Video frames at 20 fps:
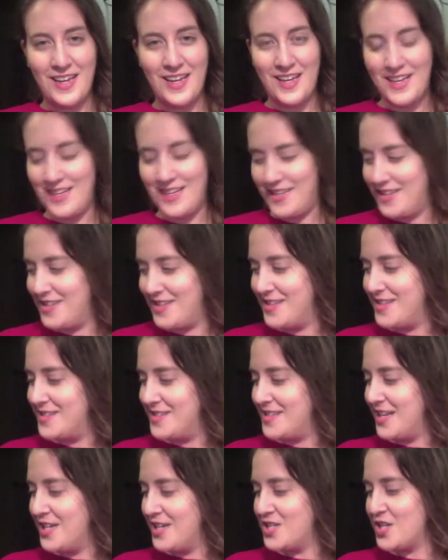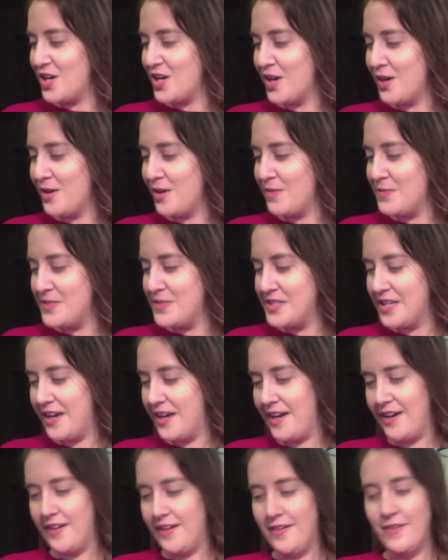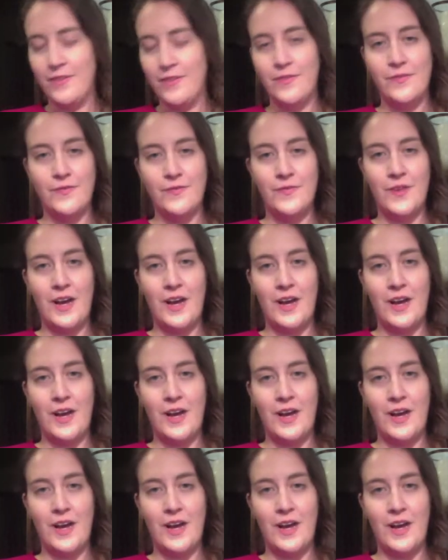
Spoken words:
is in terms of